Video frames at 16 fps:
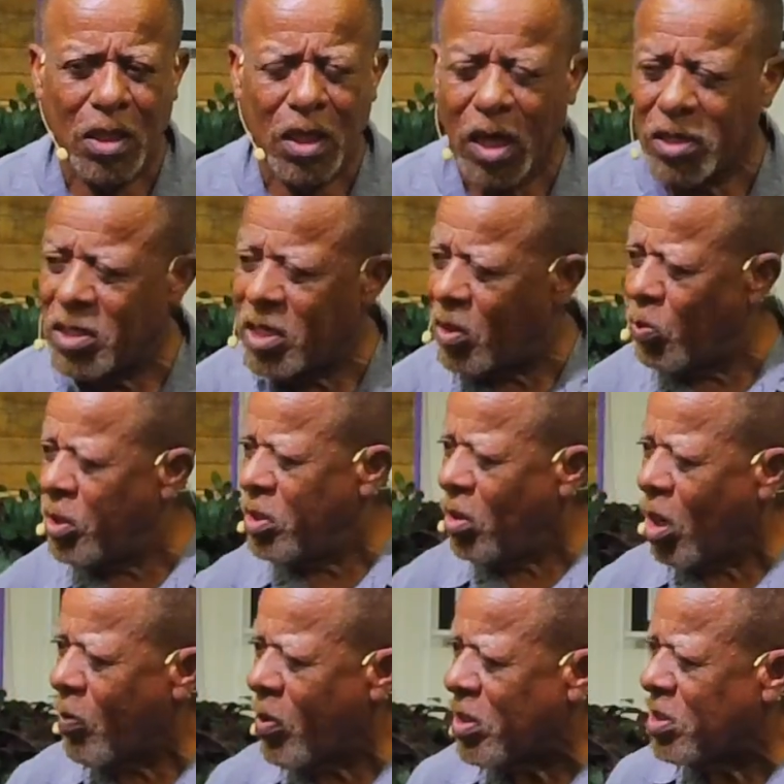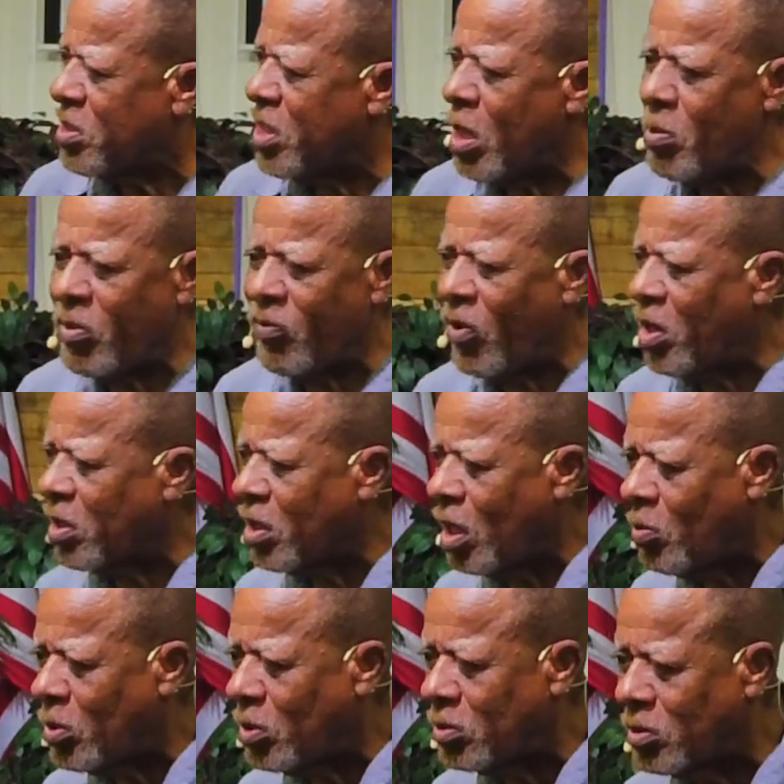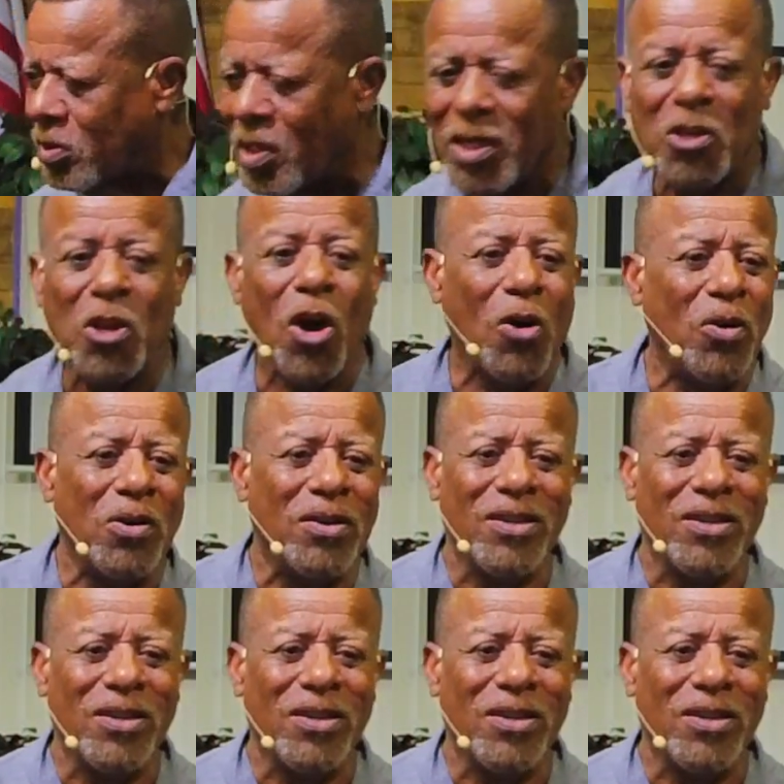I said, Are we talking about the same Yvonne Campbell? no,